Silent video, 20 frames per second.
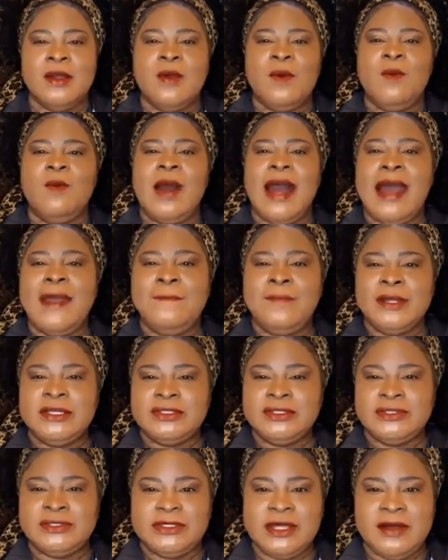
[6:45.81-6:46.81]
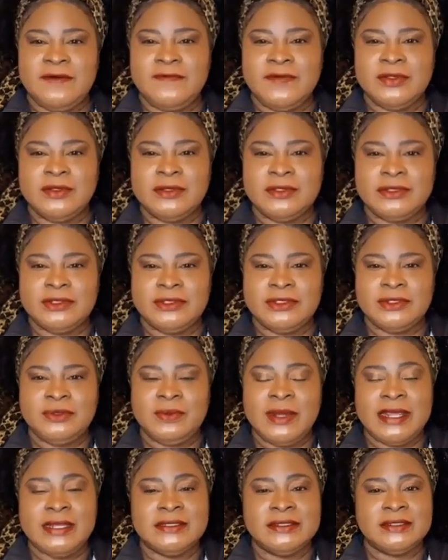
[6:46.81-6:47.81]
Why put yourself in those
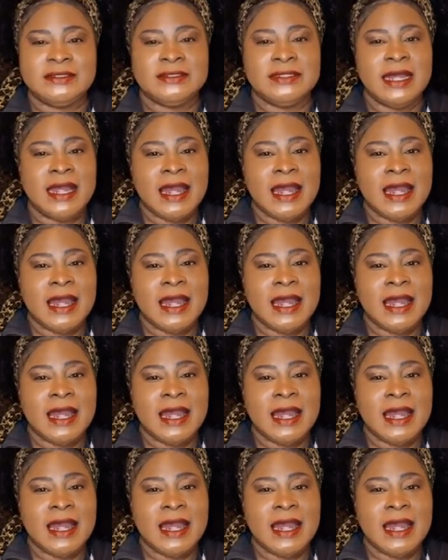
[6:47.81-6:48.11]
situations?